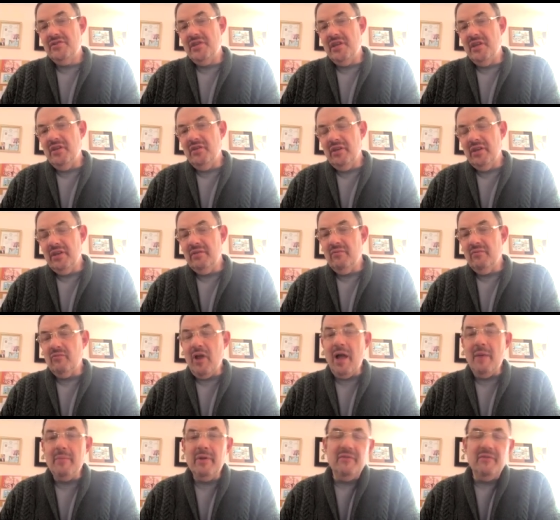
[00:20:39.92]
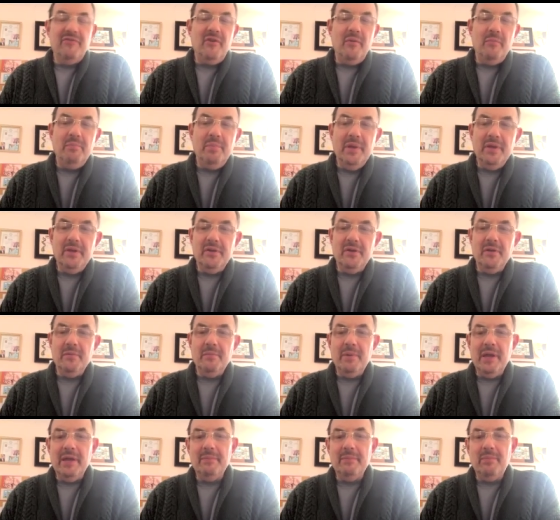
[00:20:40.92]
stealing, robbing from Peter to
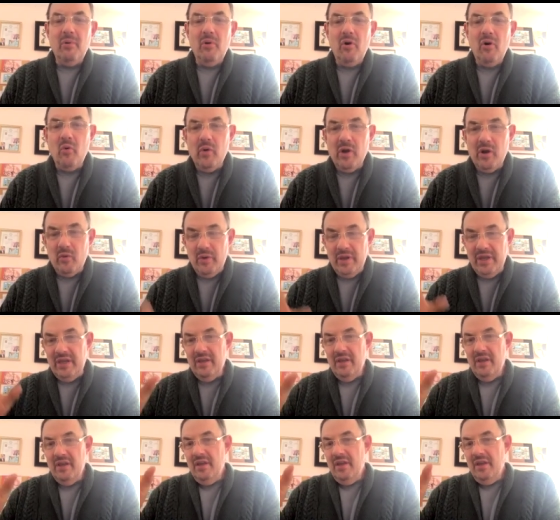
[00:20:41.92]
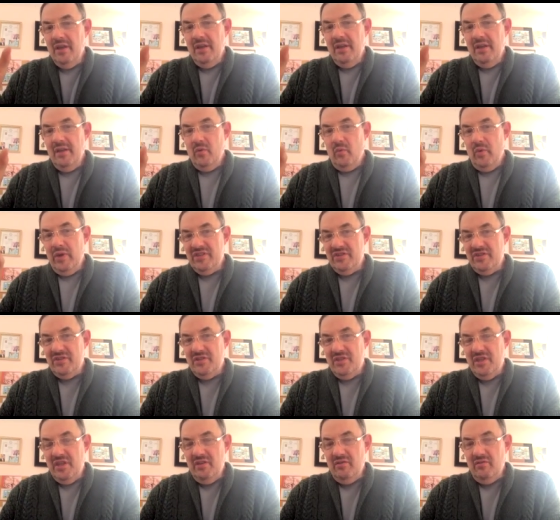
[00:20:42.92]
pay Paul, where we
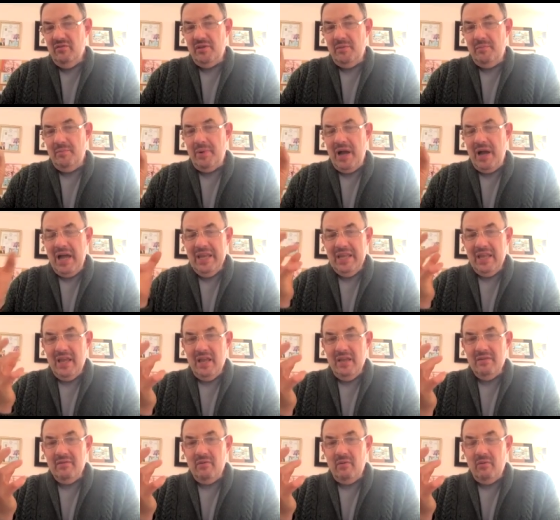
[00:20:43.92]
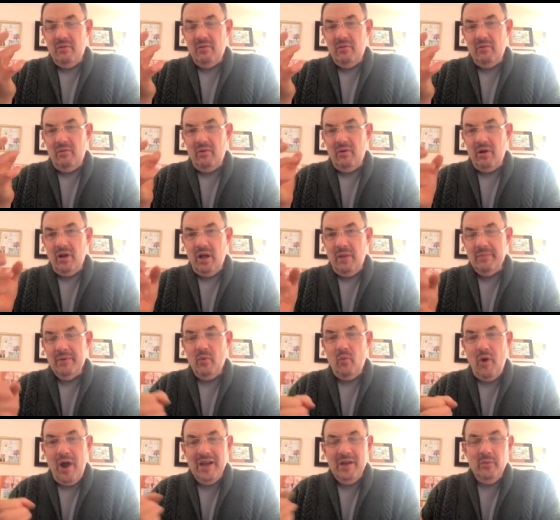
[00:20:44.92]
steal the body. I
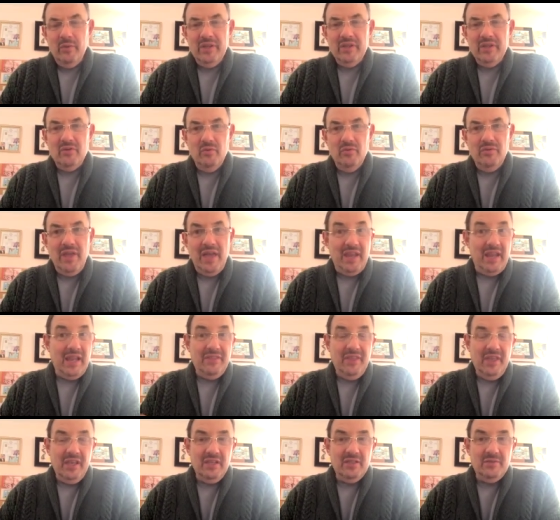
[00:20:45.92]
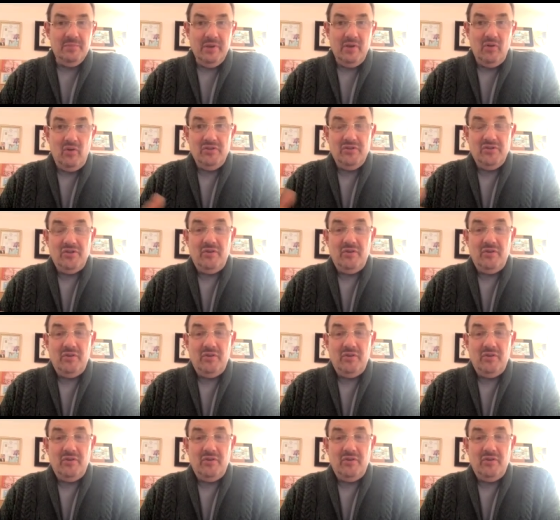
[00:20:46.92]
mean, why do we do that? I think it's because